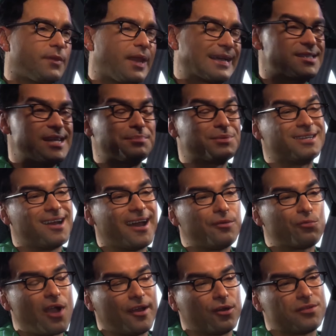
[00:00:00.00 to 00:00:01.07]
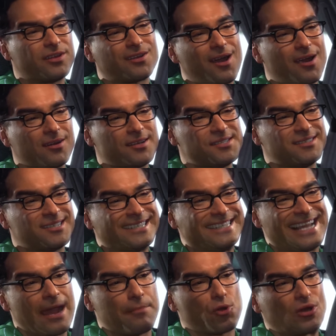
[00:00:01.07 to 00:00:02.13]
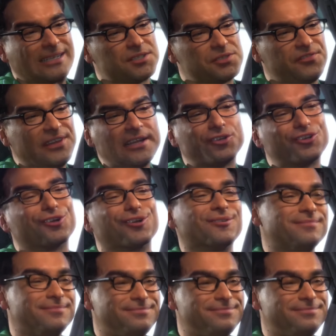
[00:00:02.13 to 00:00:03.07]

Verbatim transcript: Except in Knight Rider, the car isn't a yammering sphincter.